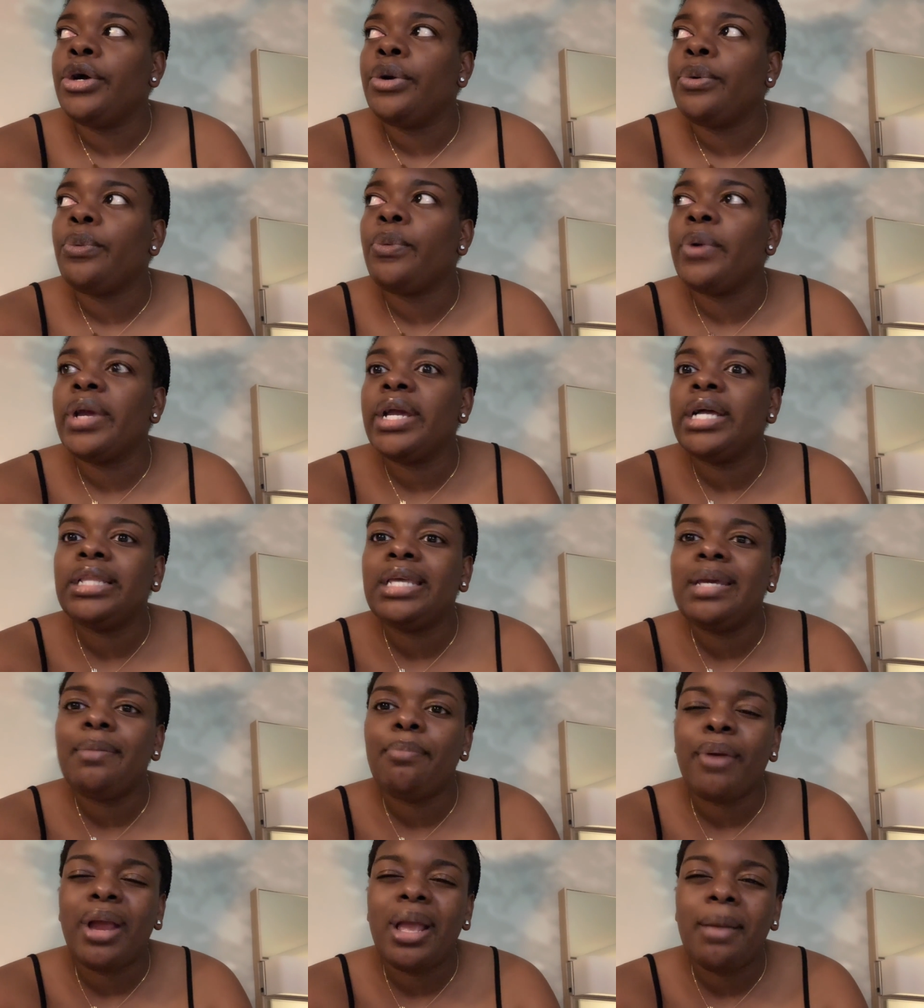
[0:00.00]

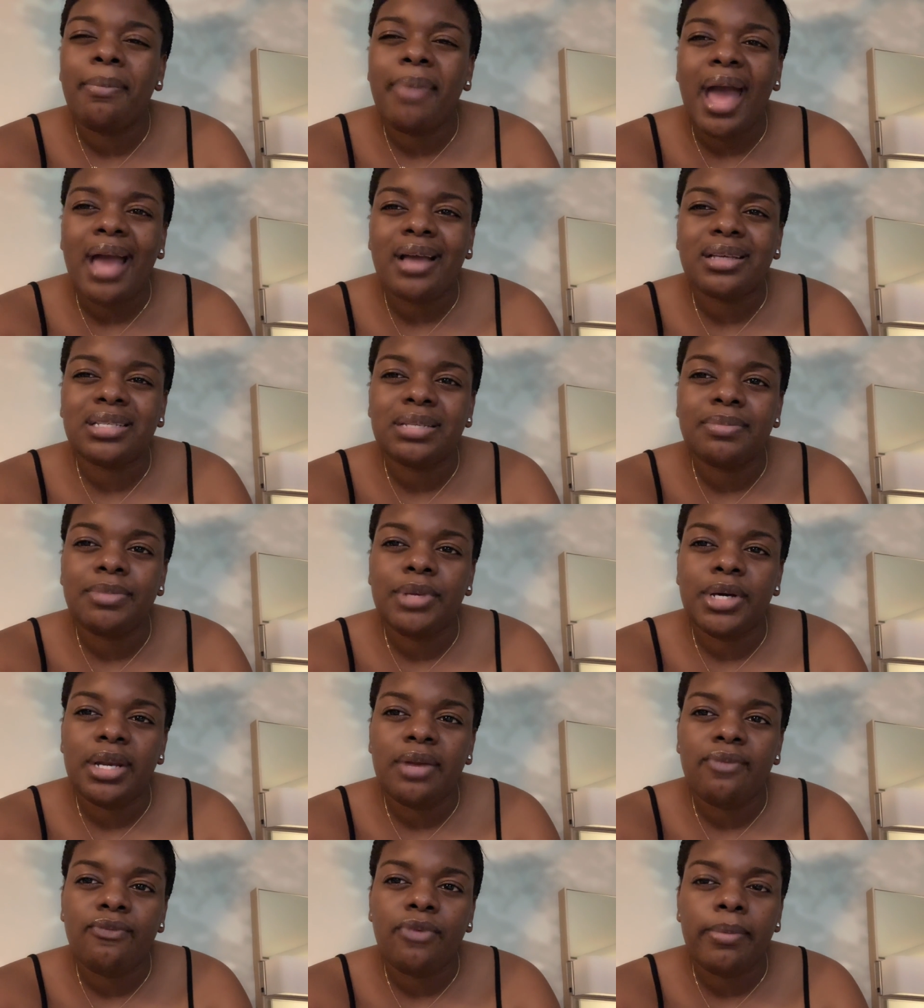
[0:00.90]
really bring back some
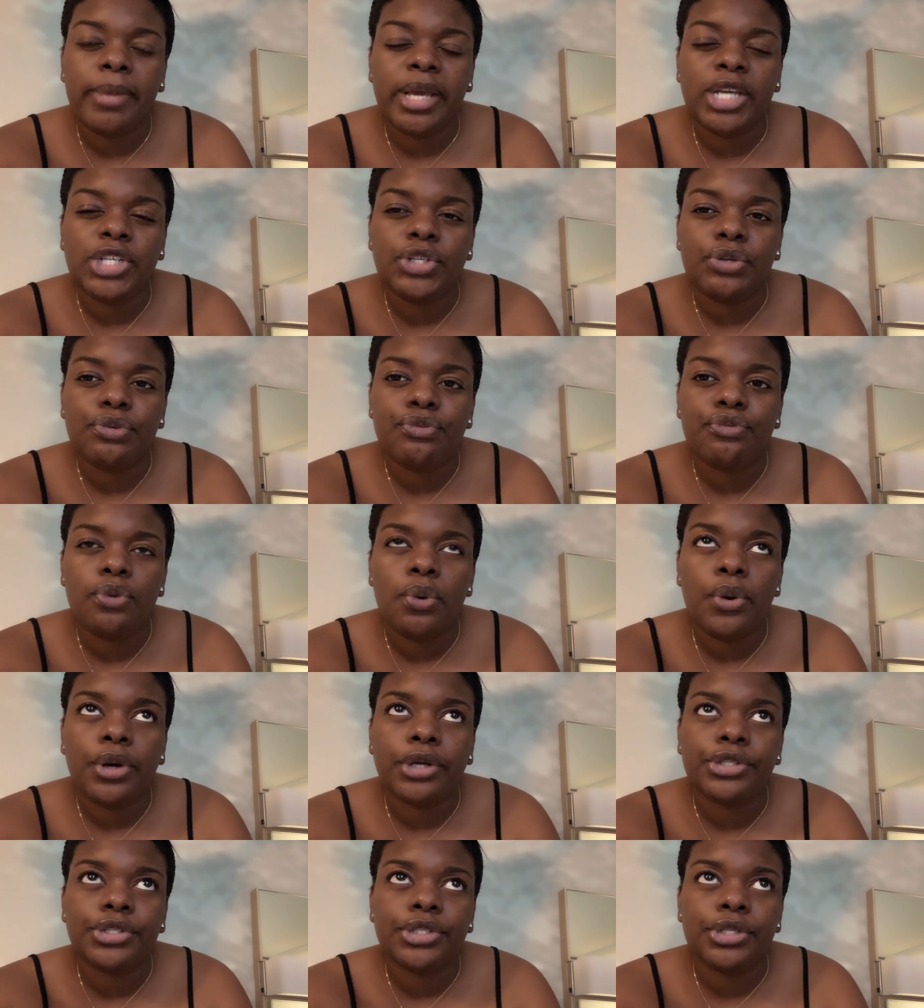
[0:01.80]
good information
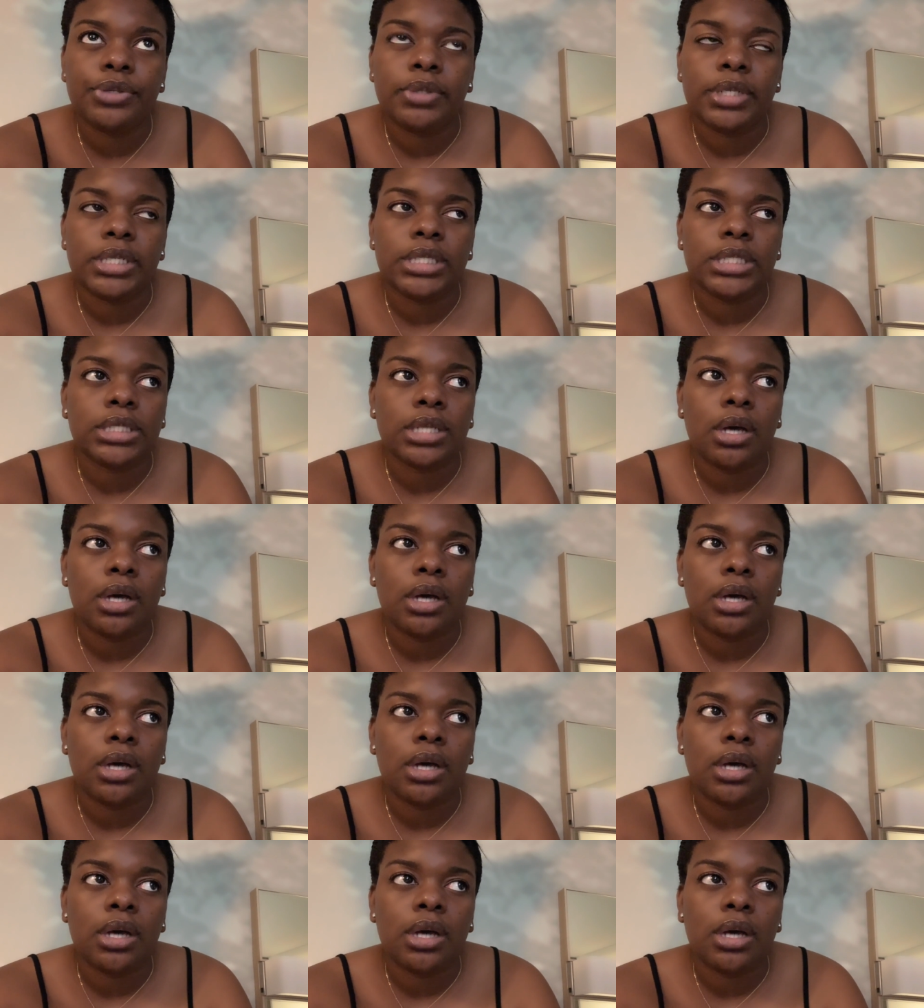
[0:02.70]
for students.